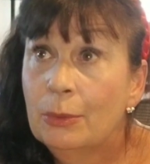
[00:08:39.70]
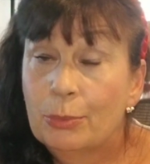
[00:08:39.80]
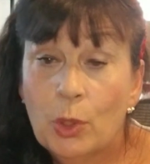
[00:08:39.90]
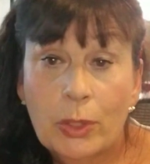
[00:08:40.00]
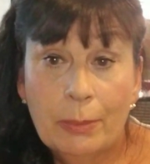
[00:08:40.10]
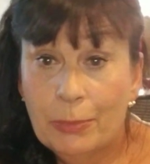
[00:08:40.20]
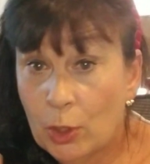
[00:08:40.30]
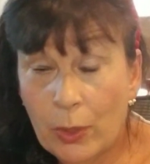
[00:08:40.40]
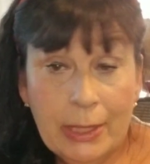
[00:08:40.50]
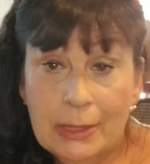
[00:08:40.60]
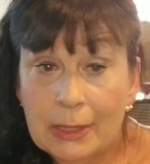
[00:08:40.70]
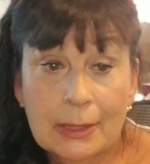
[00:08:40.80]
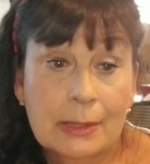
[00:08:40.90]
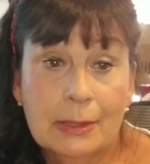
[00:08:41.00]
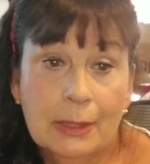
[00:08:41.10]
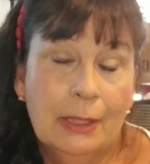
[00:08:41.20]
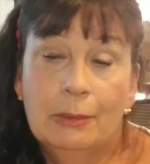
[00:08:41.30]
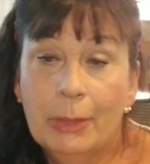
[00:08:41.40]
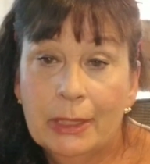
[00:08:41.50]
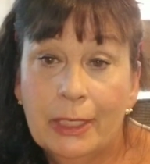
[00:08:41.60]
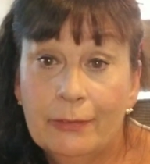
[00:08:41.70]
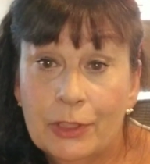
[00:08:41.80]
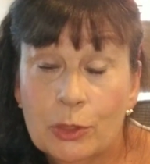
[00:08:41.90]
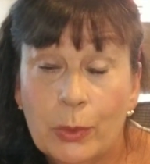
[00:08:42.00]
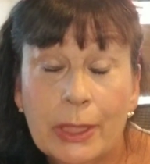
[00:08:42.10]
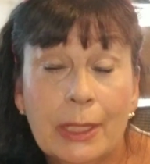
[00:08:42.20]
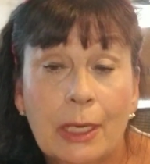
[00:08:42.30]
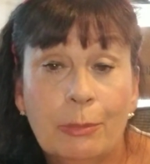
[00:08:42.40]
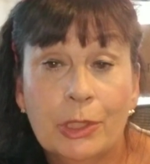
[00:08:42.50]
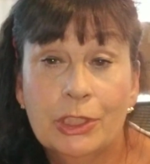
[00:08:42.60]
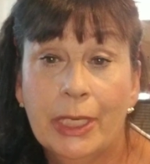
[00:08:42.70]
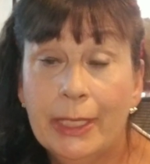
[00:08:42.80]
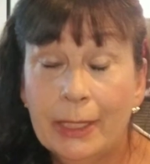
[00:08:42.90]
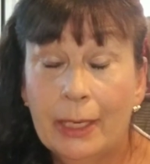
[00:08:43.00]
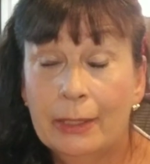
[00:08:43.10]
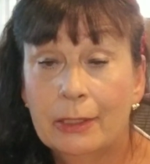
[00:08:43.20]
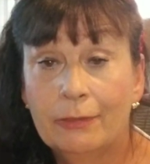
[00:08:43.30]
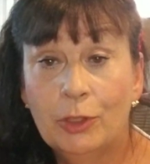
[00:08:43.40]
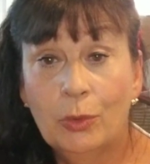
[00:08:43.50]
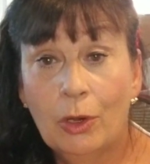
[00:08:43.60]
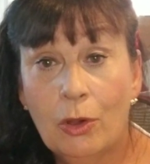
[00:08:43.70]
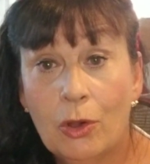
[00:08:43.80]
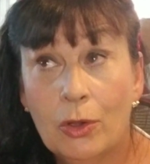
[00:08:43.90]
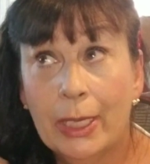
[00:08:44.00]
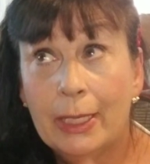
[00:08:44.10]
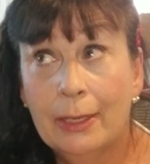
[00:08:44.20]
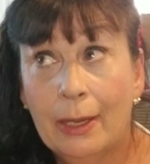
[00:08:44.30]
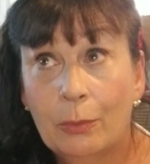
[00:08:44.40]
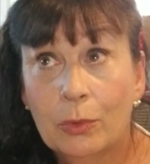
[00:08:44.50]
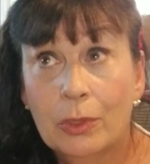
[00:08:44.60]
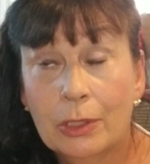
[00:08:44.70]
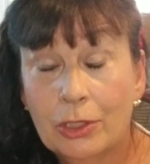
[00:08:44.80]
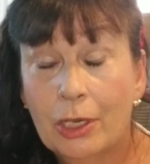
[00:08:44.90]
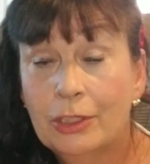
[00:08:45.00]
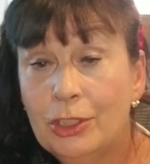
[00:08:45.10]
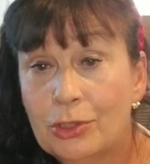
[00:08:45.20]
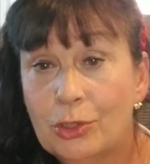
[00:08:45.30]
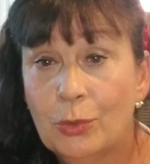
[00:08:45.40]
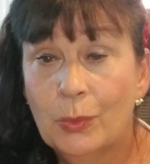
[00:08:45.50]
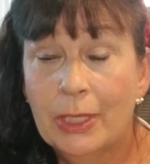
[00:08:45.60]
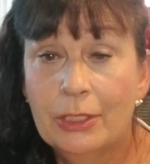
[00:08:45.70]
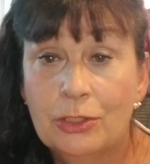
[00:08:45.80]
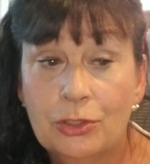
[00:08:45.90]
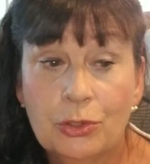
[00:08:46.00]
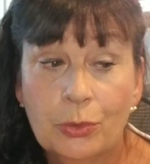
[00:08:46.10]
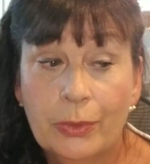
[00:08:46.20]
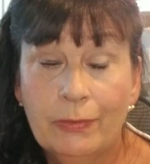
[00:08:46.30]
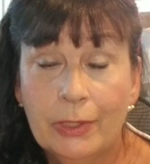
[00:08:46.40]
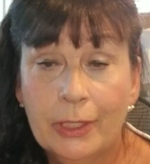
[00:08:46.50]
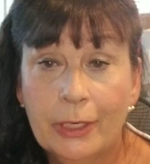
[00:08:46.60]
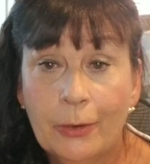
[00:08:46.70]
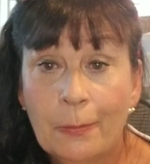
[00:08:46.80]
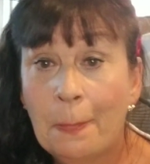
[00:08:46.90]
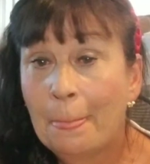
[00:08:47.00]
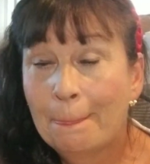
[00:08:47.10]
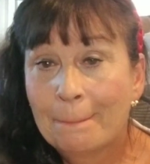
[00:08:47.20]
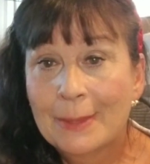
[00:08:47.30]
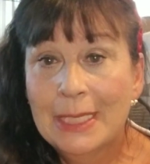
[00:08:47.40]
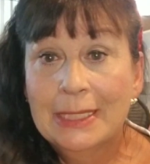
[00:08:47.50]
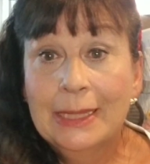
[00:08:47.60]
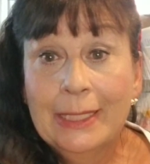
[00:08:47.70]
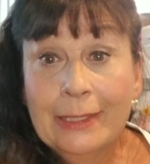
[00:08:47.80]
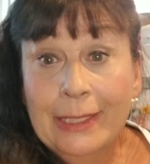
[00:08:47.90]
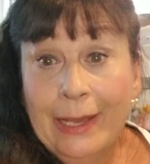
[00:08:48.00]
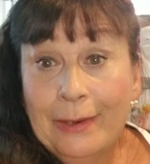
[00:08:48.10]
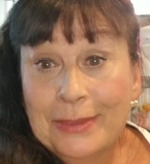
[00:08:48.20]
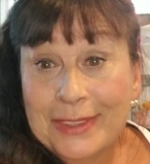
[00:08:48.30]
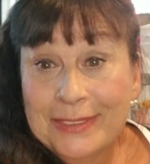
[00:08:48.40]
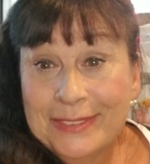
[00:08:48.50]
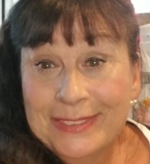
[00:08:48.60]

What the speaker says: broke up the craziness in my life this week, and I appreciate it. I love you all, and I will talk to you soon with that jewelry video. Lily out.